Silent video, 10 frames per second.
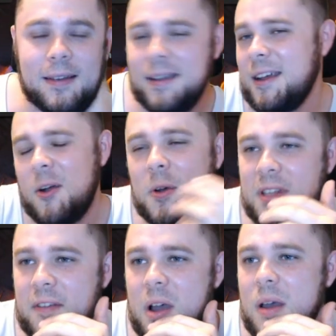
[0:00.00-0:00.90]
And of course,
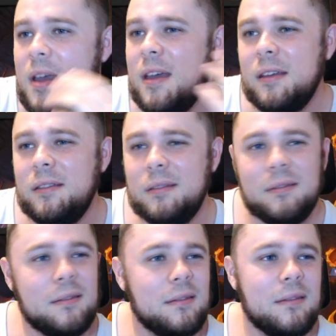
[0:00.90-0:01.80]
they've got.
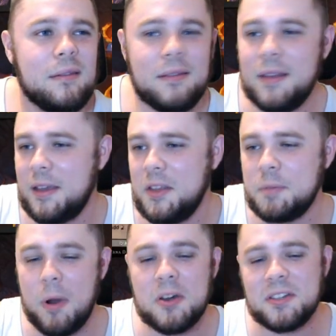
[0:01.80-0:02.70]
Like, this
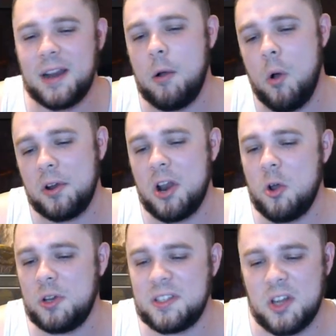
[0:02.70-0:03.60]
person, I want to
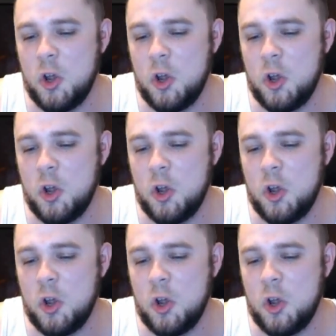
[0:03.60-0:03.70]
know just